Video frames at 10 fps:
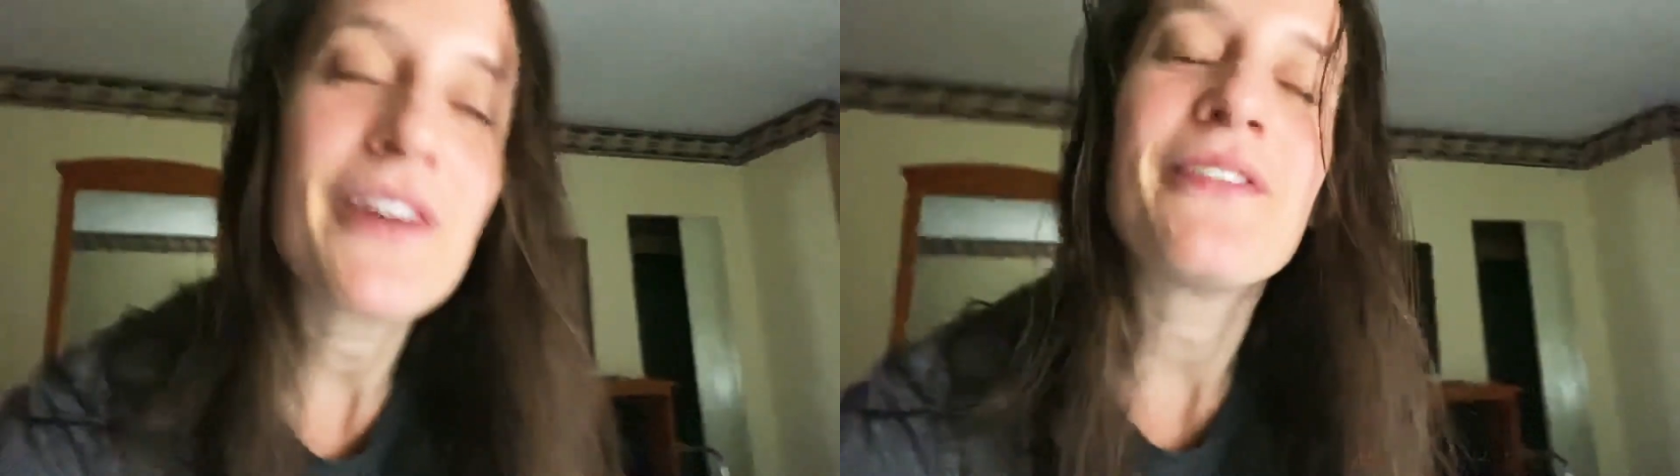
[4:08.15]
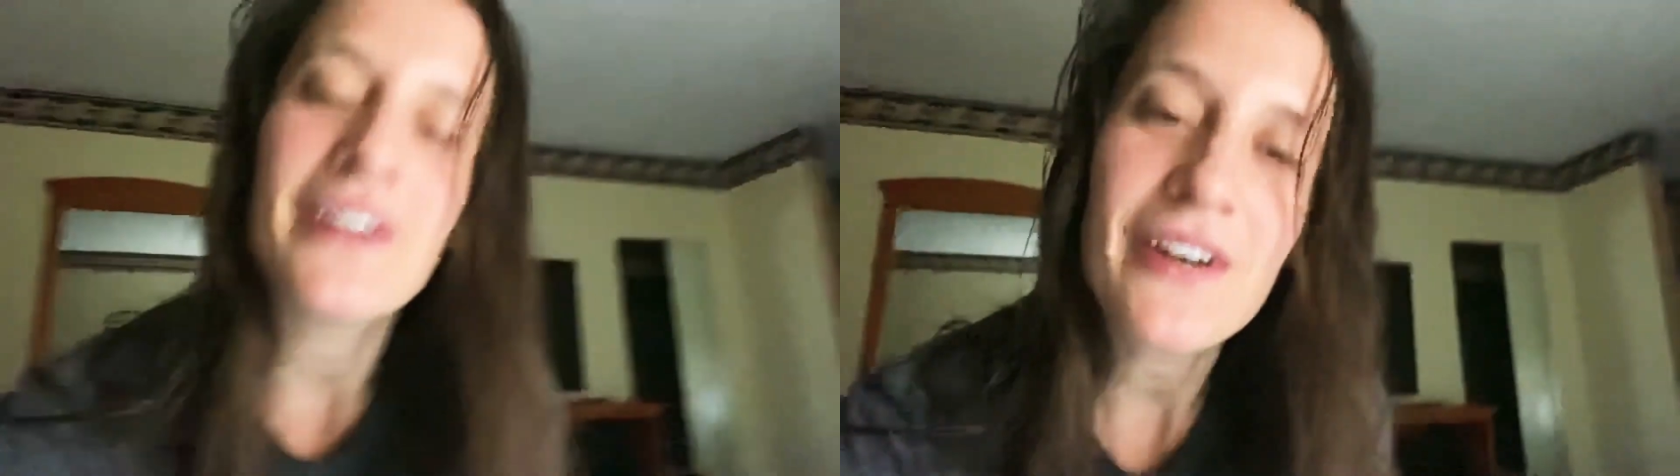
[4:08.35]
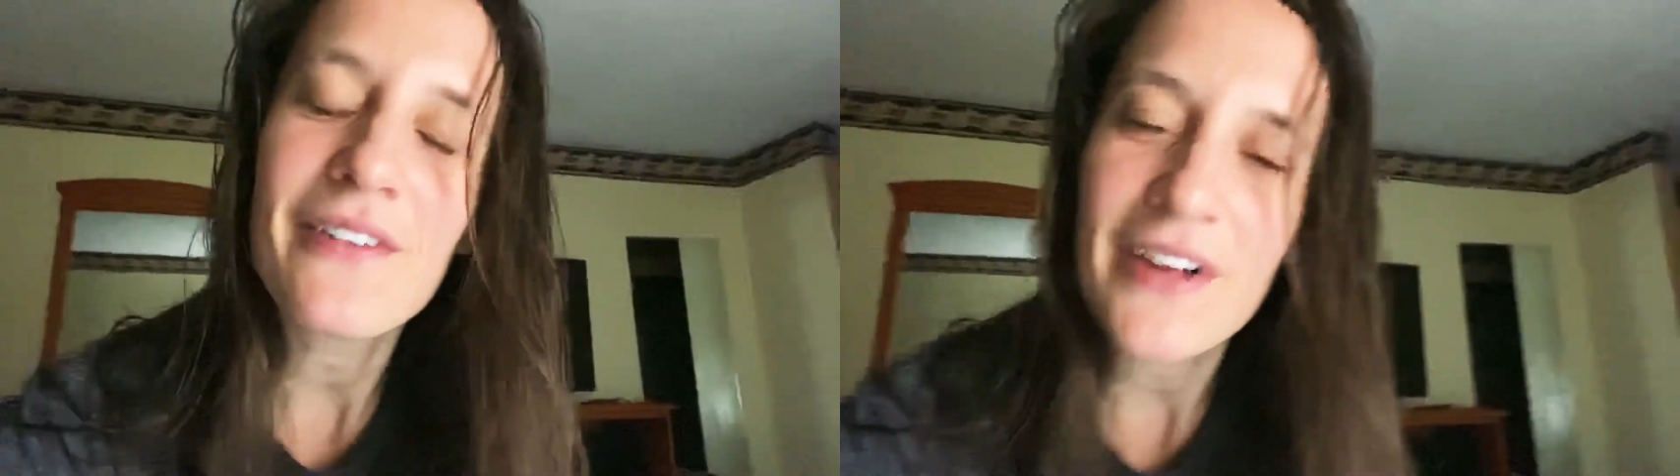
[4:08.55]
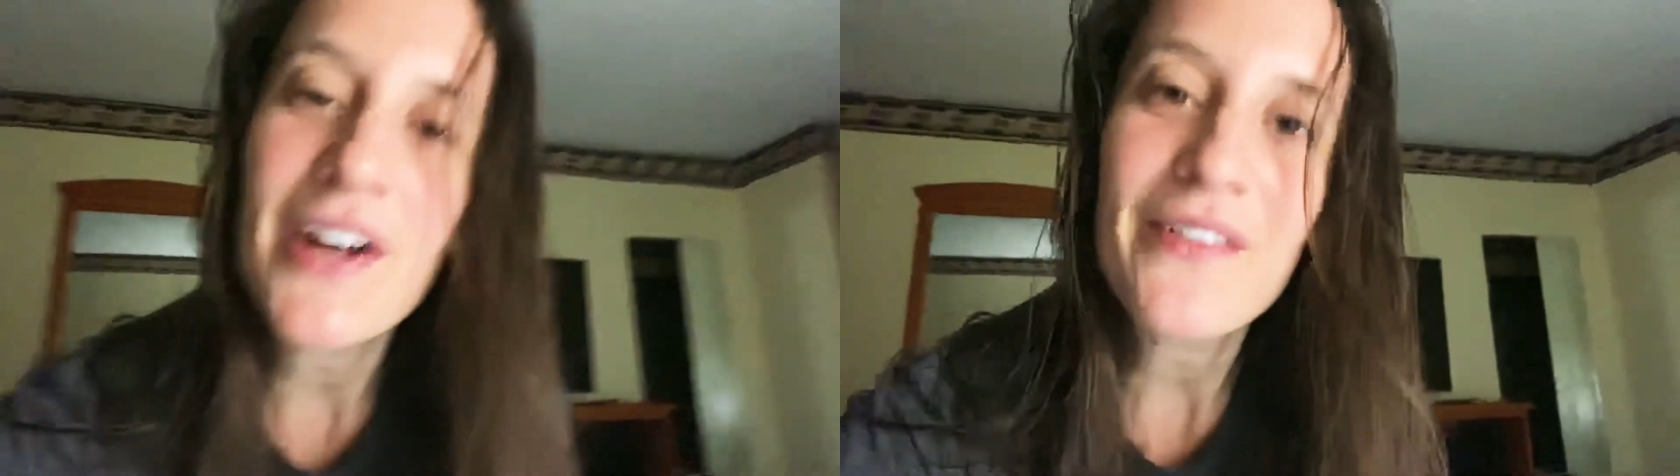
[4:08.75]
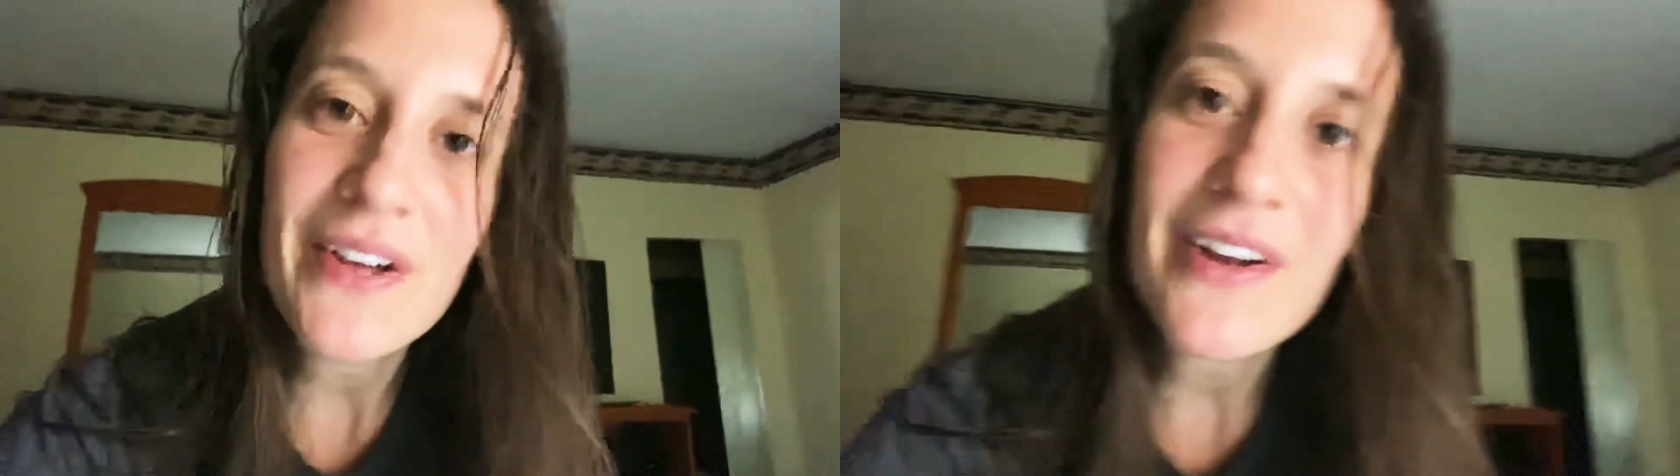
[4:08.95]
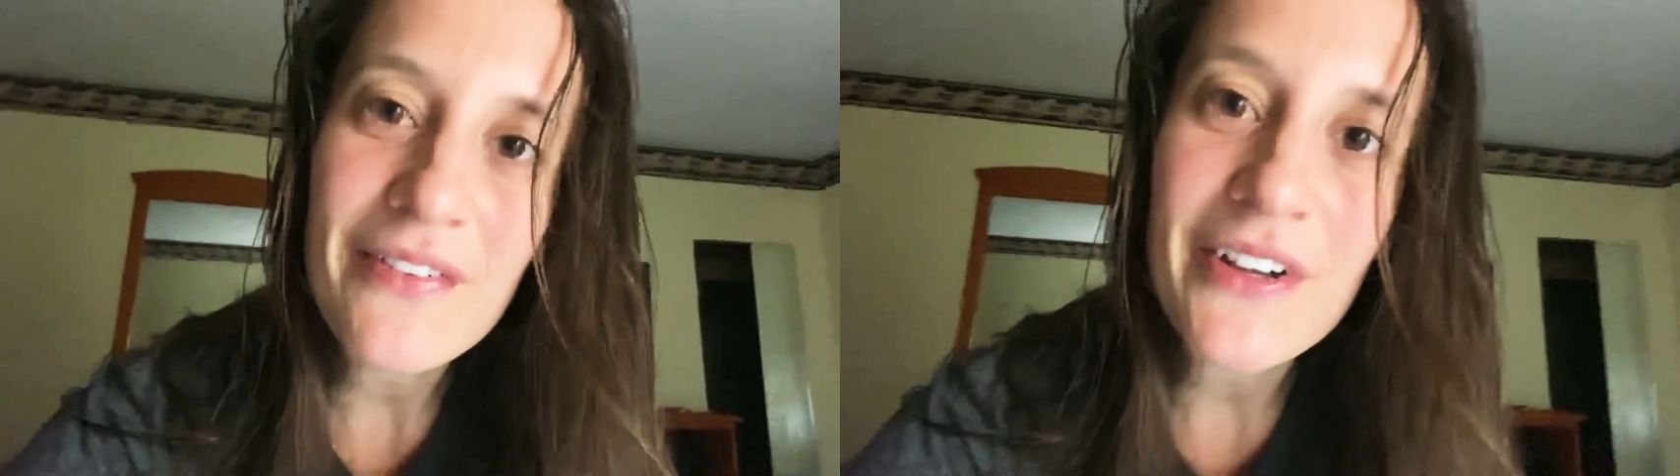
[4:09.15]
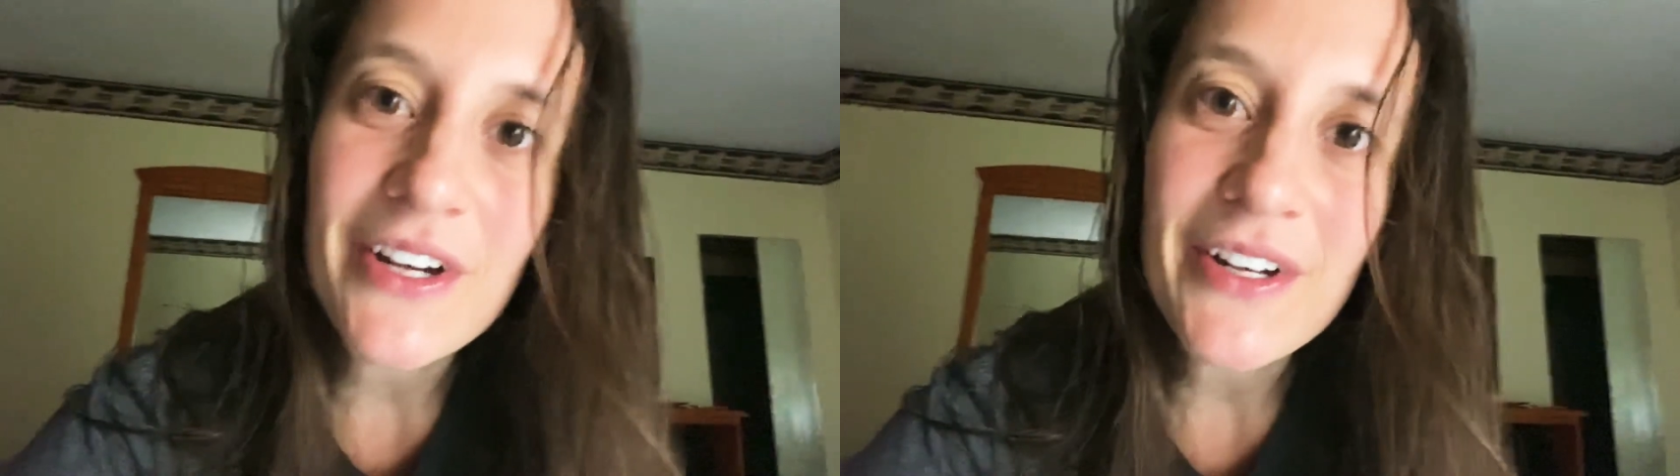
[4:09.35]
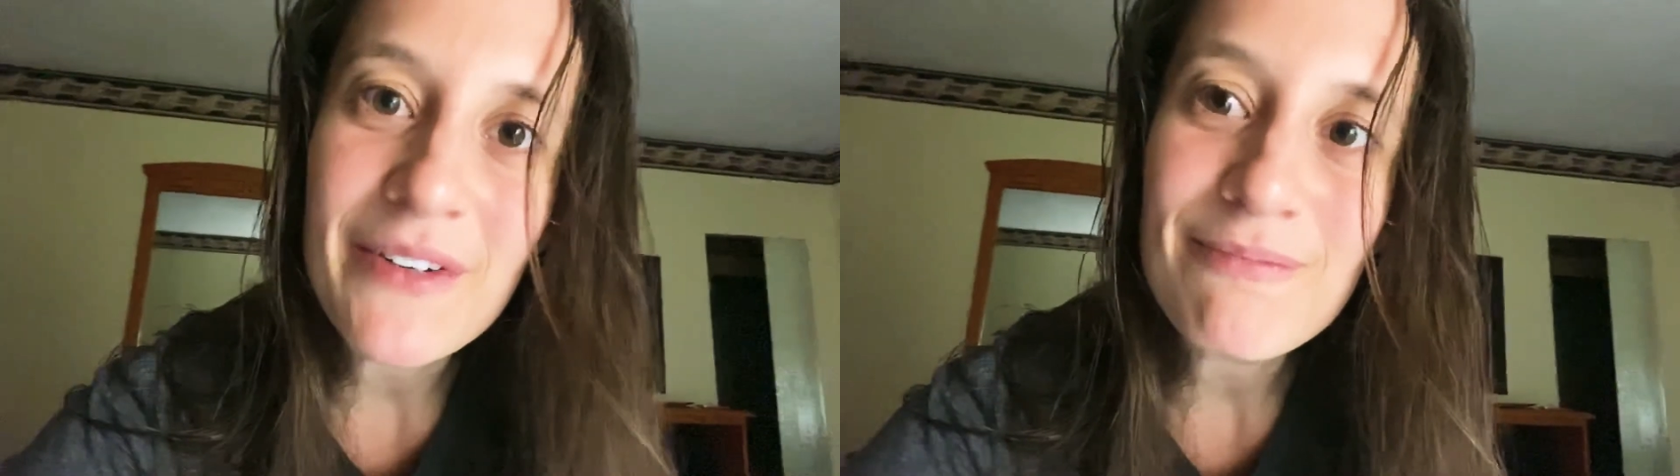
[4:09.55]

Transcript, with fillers: very, very, very fun.